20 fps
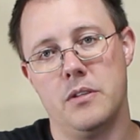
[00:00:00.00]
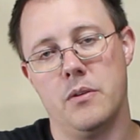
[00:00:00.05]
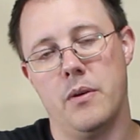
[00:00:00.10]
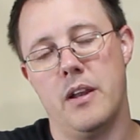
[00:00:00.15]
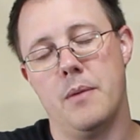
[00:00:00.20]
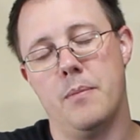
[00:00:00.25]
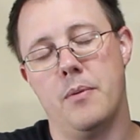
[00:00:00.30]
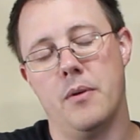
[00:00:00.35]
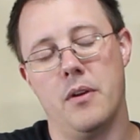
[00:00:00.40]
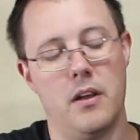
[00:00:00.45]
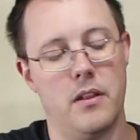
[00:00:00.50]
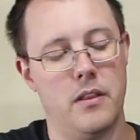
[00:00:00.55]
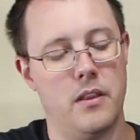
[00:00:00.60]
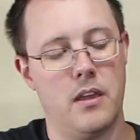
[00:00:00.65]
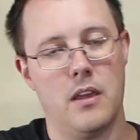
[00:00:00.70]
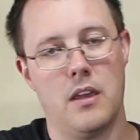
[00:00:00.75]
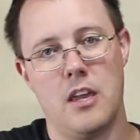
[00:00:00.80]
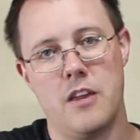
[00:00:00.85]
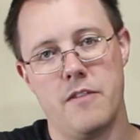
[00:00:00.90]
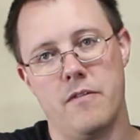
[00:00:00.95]
So I had to put on the
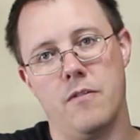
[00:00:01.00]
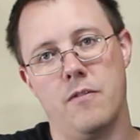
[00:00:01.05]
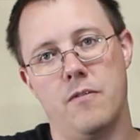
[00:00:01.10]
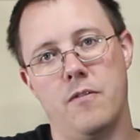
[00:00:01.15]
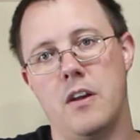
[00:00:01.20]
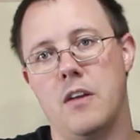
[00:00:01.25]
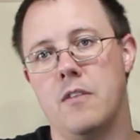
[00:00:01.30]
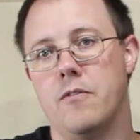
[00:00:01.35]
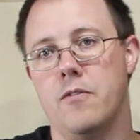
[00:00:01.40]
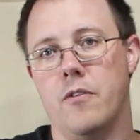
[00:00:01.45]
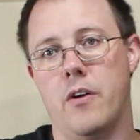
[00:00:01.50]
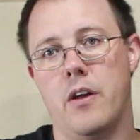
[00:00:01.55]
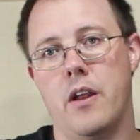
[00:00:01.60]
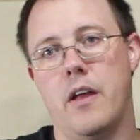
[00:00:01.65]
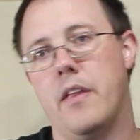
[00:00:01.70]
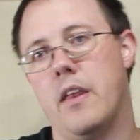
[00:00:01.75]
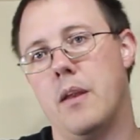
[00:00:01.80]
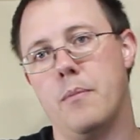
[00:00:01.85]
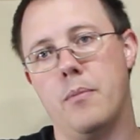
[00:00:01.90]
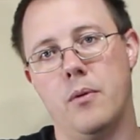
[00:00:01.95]
even feed foot,
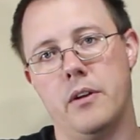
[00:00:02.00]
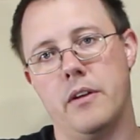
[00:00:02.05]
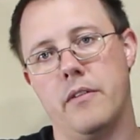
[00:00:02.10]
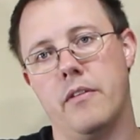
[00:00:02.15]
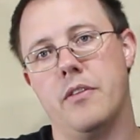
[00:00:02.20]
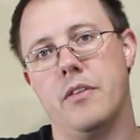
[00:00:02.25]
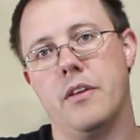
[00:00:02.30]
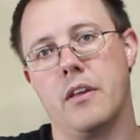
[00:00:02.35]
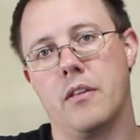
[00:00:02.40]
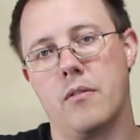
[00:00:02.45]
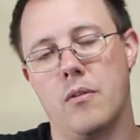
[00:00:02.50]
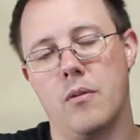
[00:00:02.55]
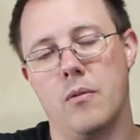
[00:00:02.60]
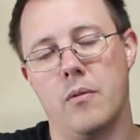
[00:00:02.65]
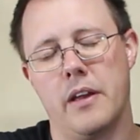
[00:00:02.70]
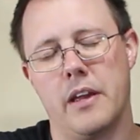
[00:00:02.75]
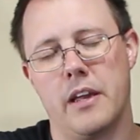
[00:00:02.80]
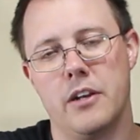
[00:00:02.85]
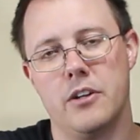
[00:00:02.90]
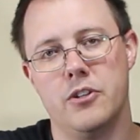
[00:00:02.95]
and then it pulled everything through
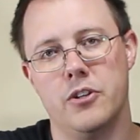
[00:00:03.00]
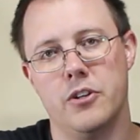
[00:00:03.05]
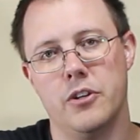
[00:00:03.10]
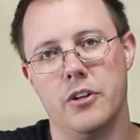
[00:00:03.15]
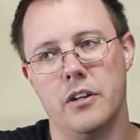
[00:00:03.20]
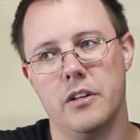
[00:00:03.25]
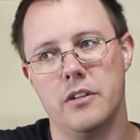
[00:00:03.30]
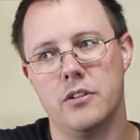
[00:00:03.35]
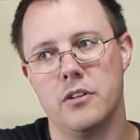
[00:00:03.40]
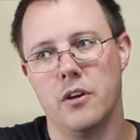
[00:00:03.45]
like it should.